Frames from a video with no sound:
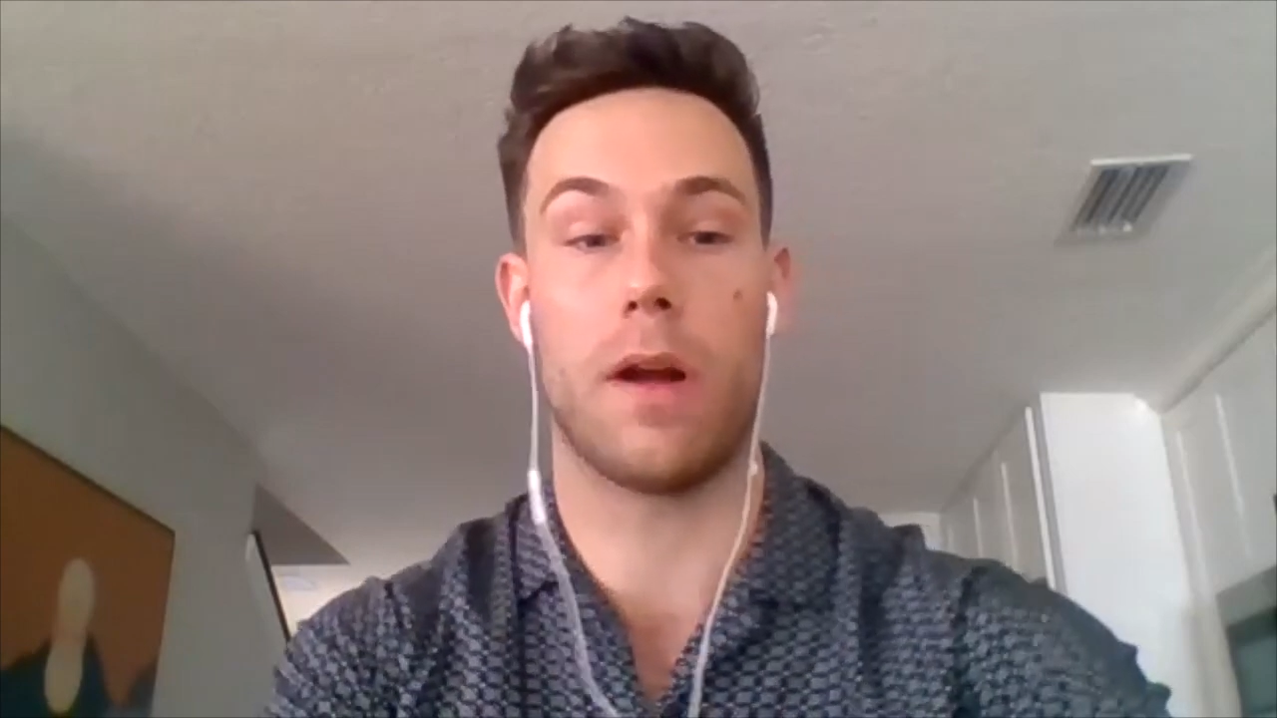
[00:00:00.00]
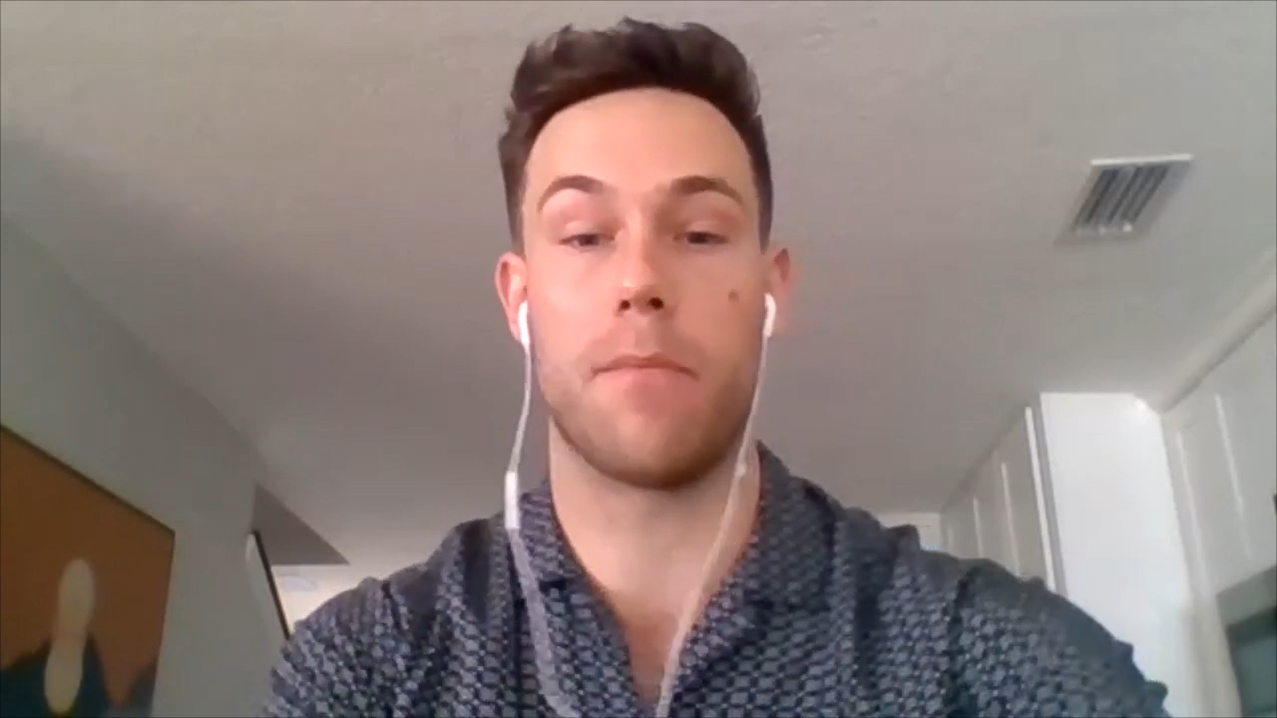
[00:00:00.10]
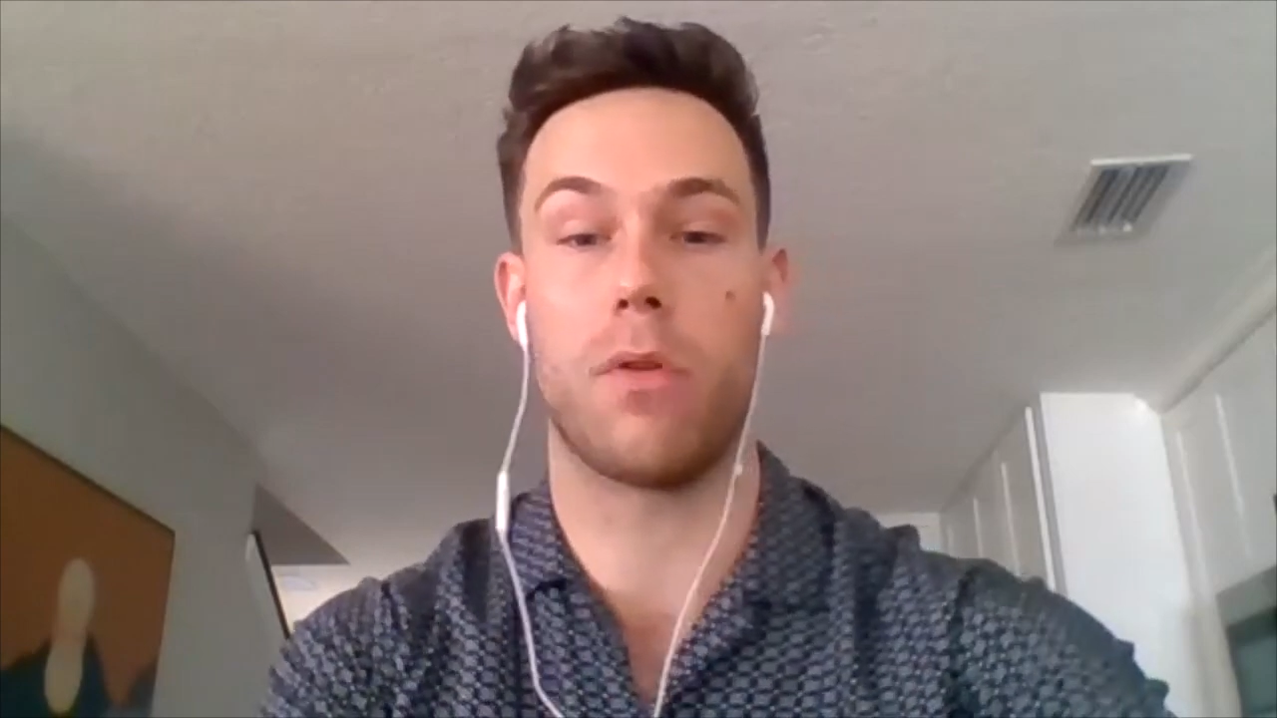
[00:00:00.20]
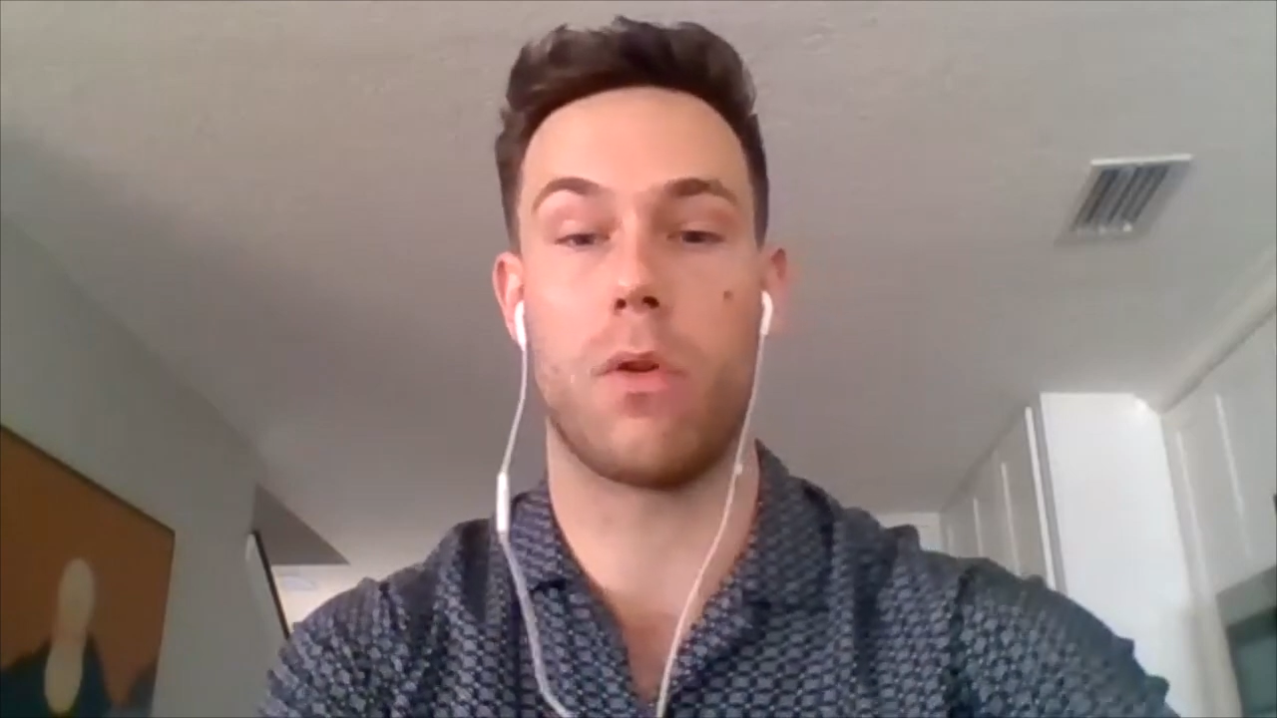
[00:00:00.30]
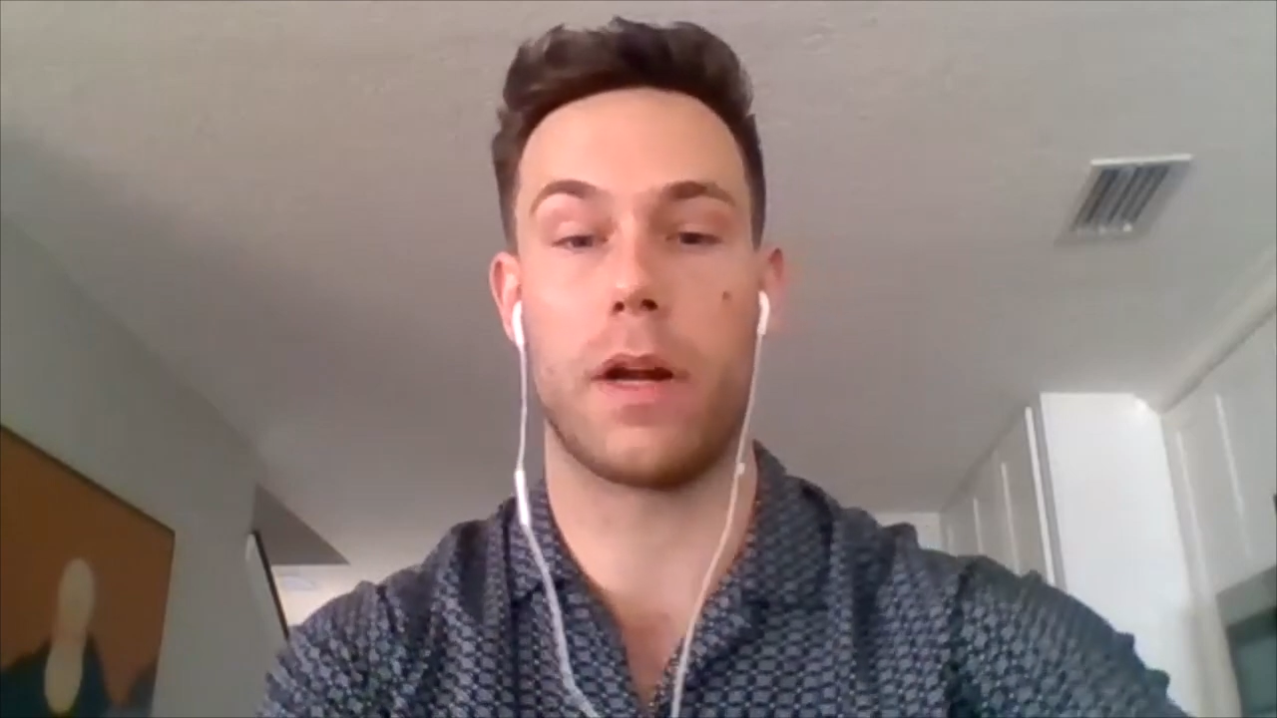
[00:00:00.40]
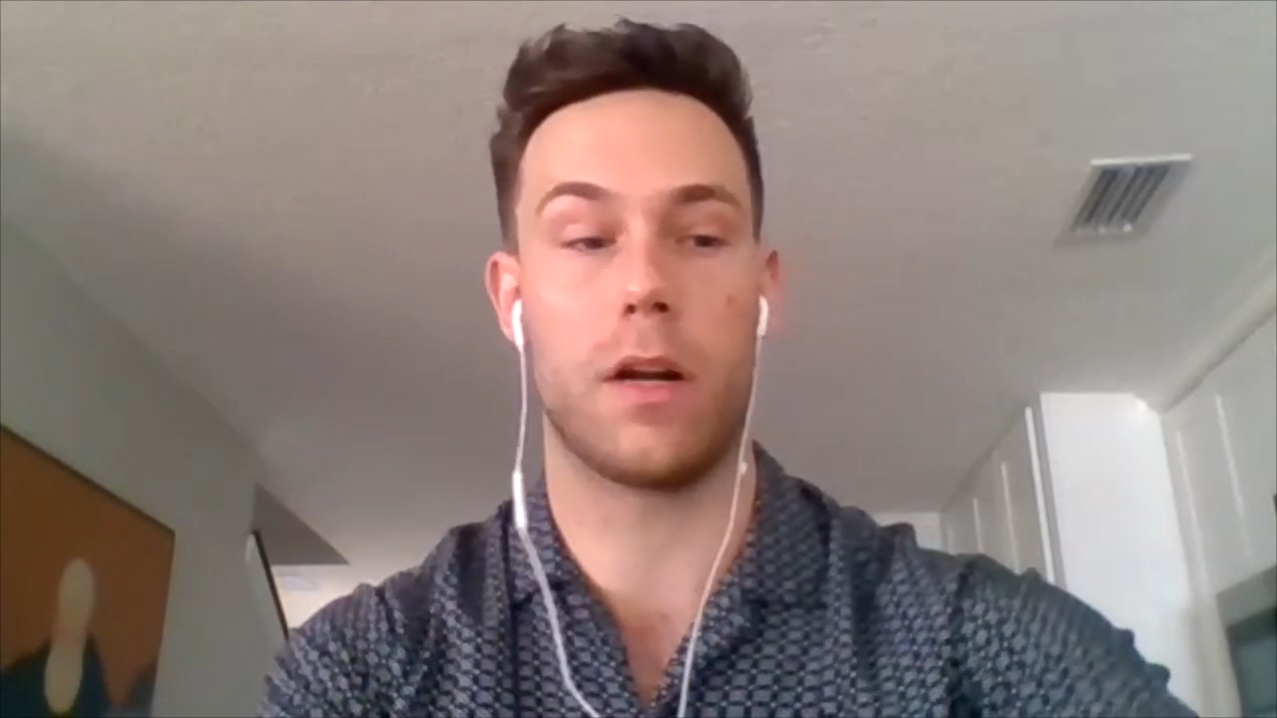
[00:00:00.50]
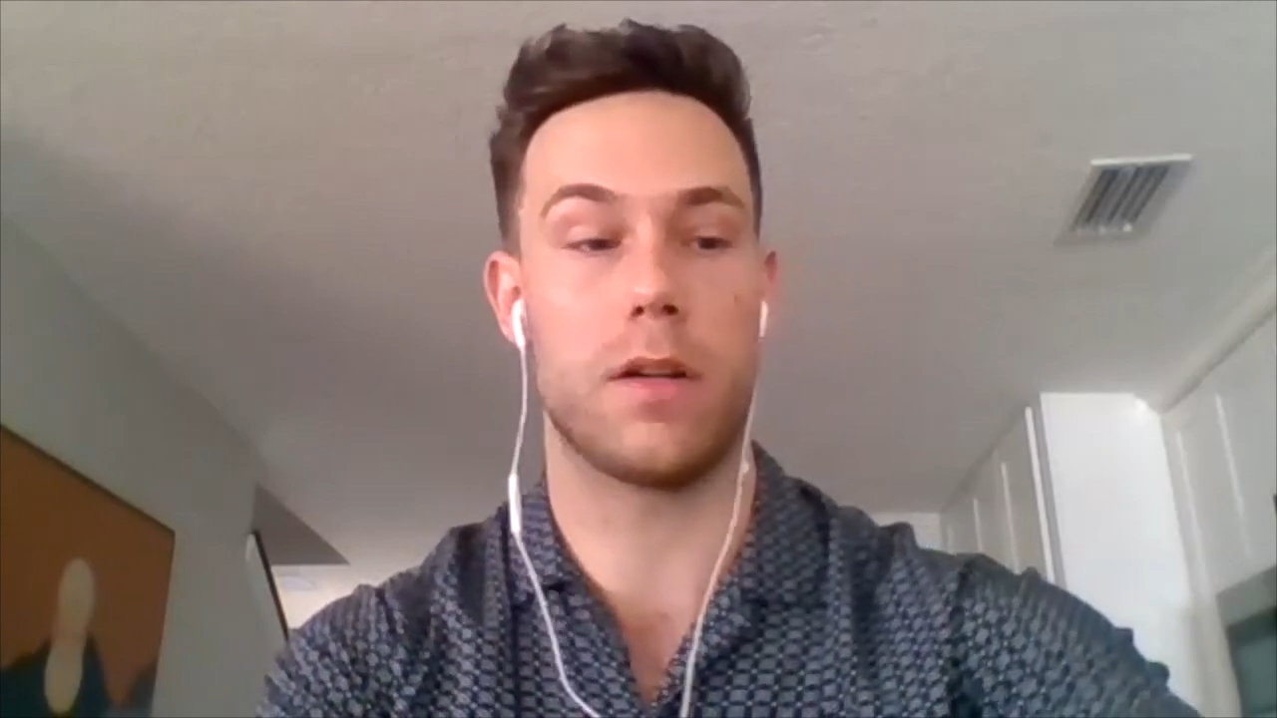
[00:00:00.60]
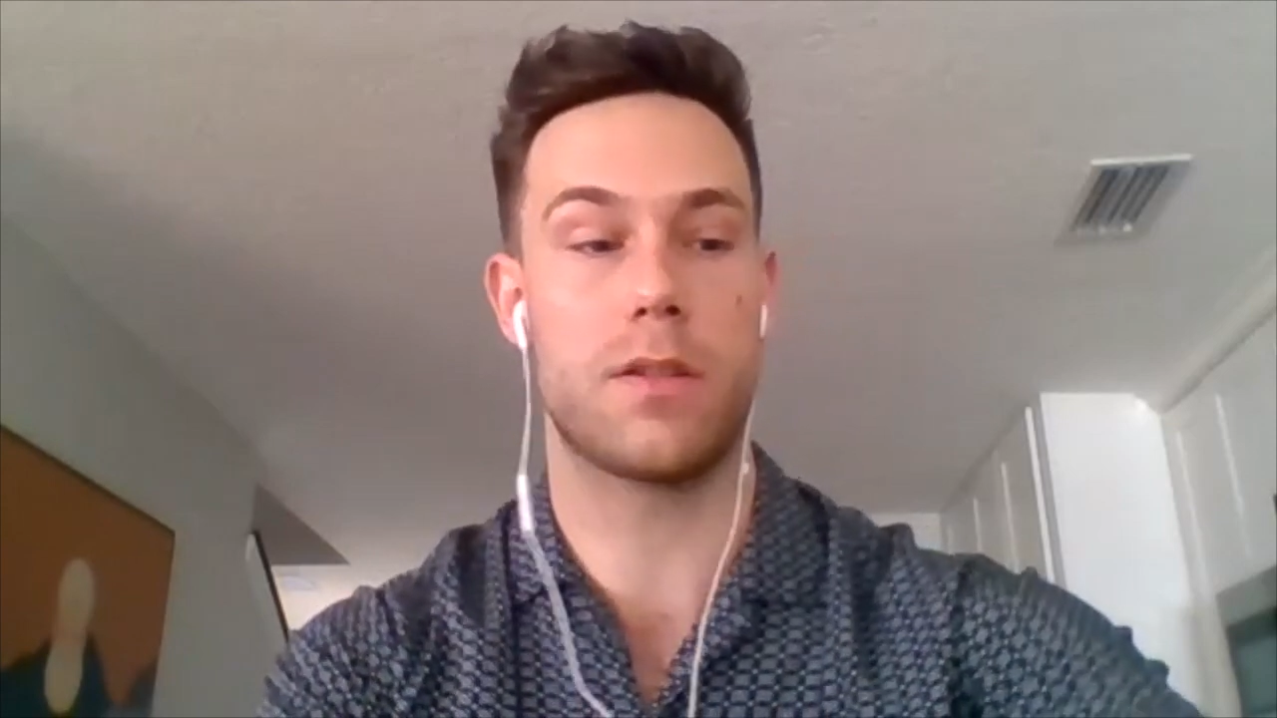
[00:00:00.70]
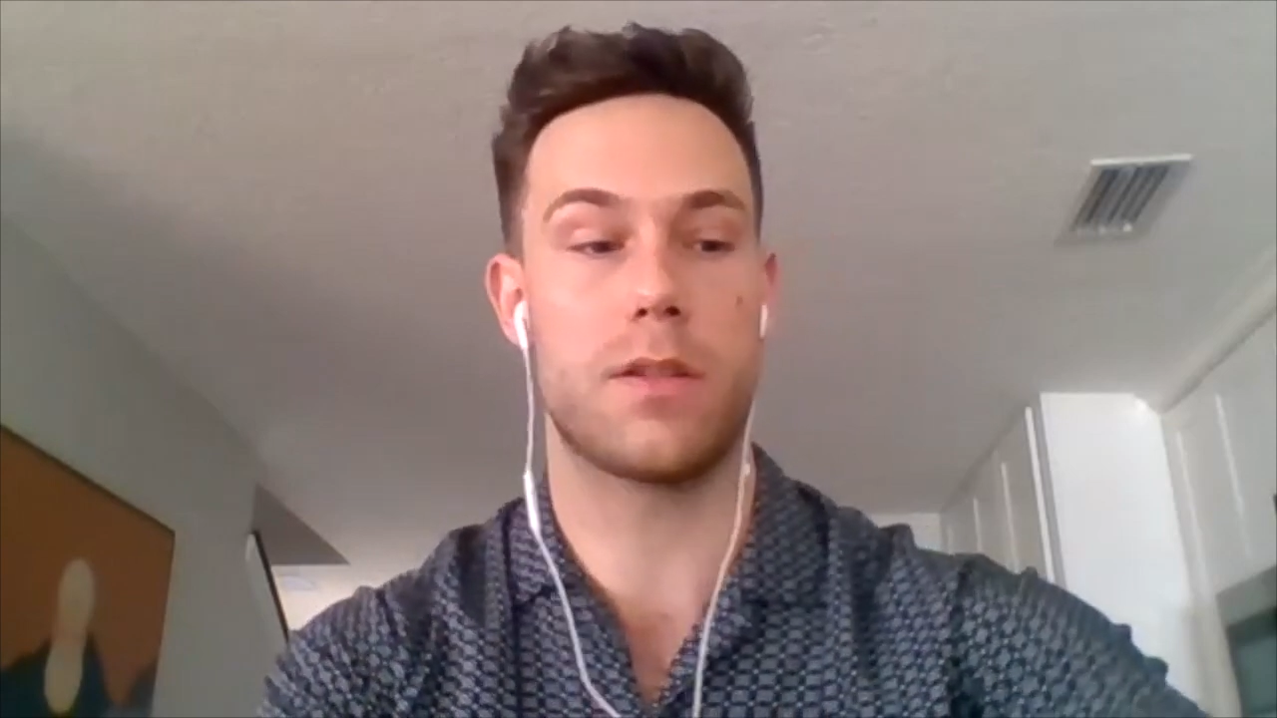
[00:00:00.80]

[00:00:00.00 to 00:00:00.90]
employers.